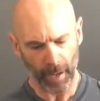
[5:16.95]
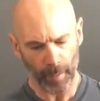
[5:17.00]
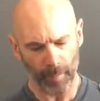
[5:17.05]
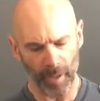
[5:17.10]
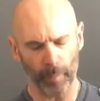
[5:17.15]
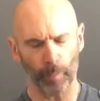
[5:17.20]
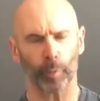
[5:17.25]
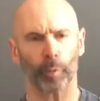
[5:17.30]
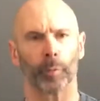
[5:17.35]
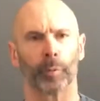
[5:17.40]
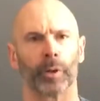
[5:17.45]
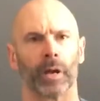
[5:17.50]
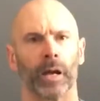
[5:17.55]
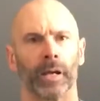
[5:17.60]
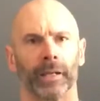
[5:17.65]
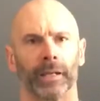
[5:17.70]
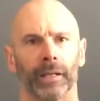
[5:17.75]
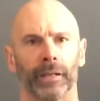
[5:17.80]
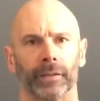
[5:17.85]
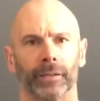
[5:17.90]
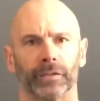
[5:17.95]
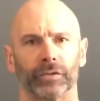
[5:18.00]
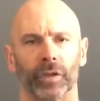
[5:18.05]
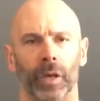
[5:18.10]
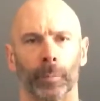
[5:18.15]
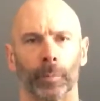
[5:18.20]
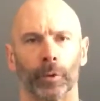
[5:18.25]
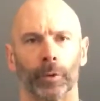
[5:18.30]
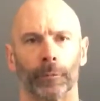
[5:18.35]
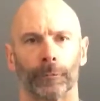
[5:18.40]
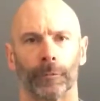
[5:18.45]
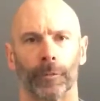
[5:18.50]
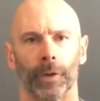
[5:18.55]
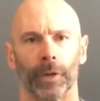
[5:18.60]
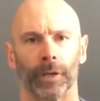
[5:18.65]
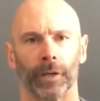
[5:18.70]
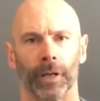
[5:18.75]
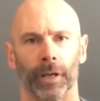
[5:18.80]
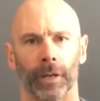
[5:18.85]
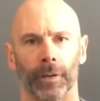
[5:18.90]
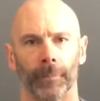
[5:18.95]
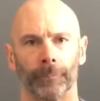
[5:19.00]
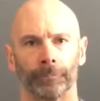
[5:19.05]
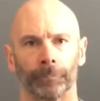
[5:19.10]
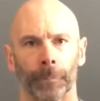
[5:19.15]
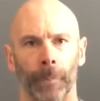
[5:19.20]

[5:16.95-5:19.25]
Maybe when we're hiking in the summer if I uh,